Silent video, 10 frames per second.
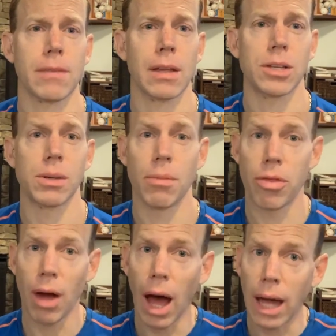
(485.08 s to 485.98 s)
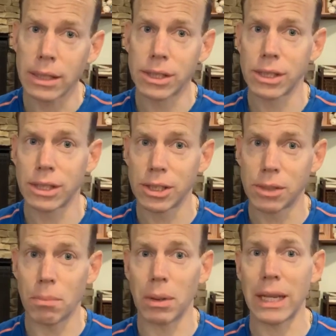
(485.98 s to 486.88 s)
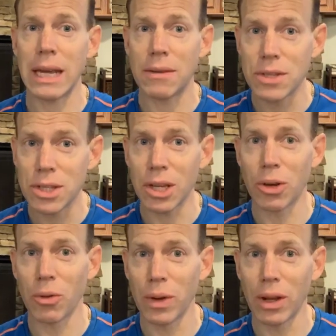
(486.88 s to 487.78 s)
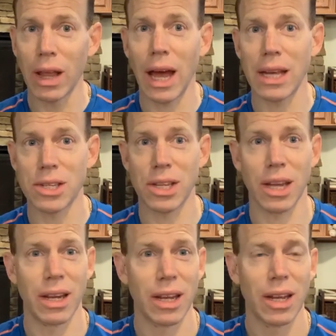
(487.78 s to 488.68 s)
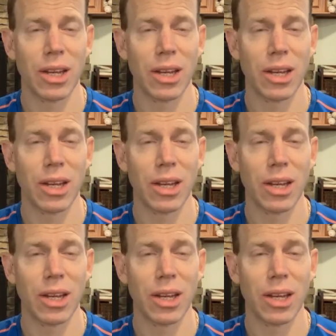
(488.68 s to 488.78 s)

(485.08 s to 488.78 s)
some thoughts, some beliefs that you realize that,